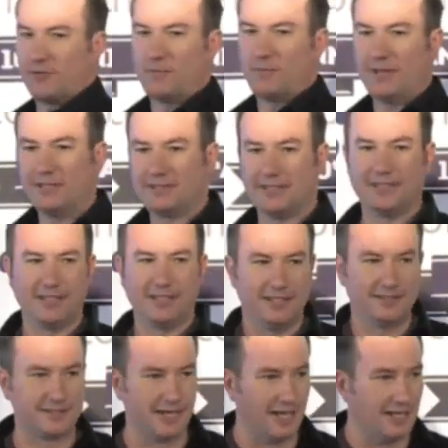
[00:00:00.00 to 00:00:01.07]
from the PC to the
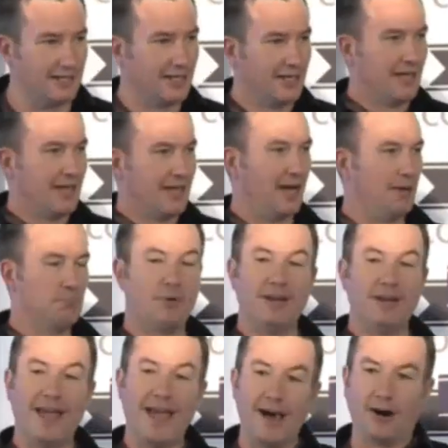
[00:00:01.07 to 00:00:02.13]
internet.
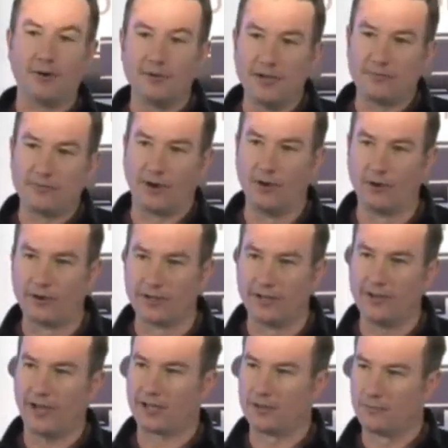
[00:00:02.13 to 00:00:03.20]
But now, if I look at
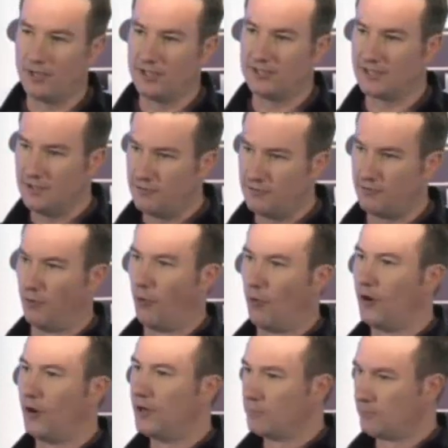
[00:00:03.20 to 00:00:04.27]
it, I can really see
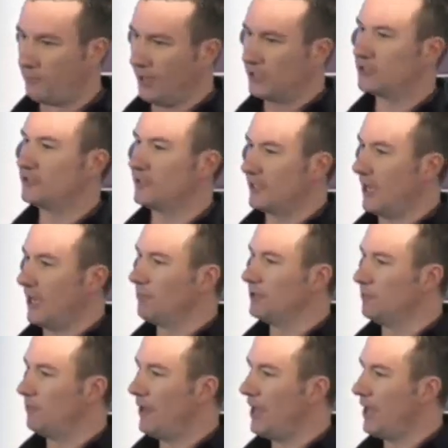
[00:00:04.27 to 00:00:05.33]
4 pressures that are coming
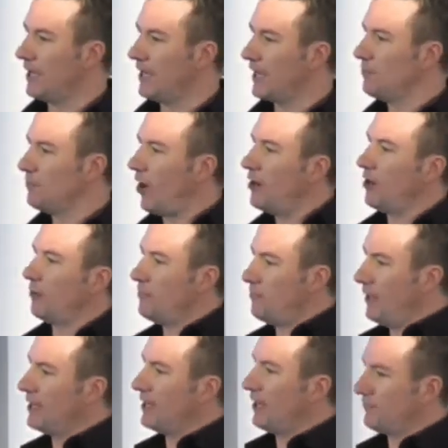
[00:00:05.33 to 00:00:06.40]
to bear. Now, they might not be
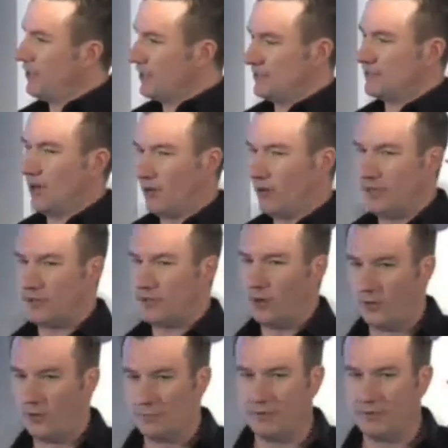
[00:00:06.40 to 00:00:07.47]
big enough necessarily to
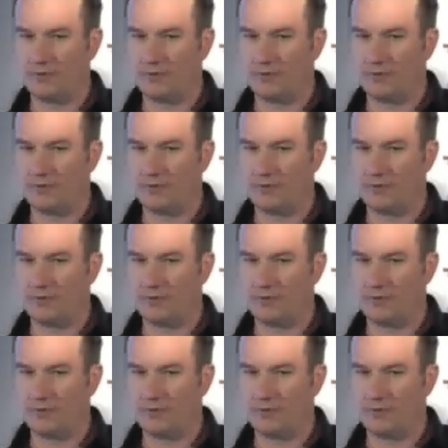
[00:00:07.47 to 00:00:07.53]
call them